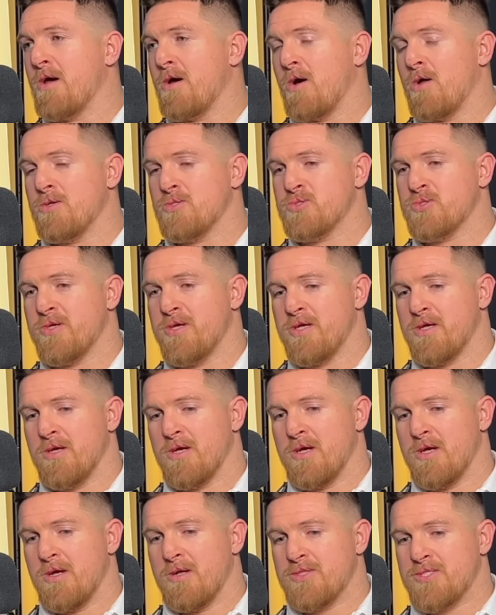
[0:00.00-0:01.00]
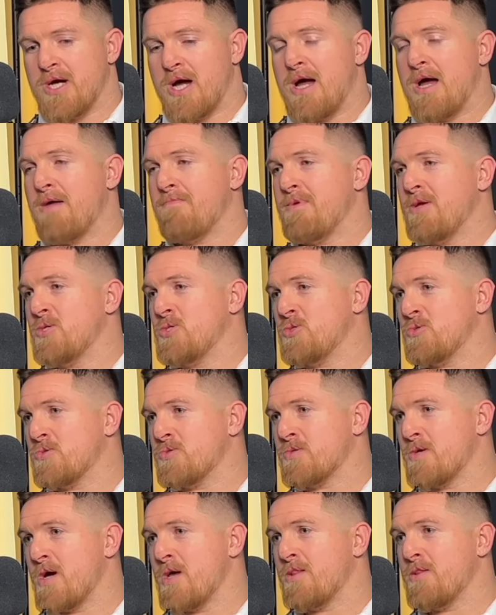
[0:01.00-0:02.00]
honestly, time is your
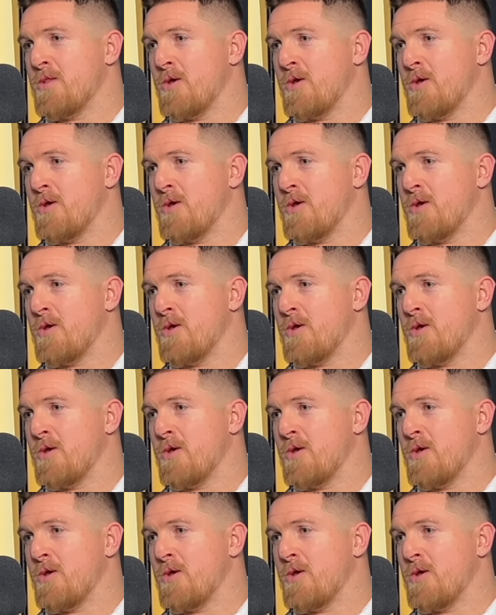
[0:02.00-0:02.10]
friend.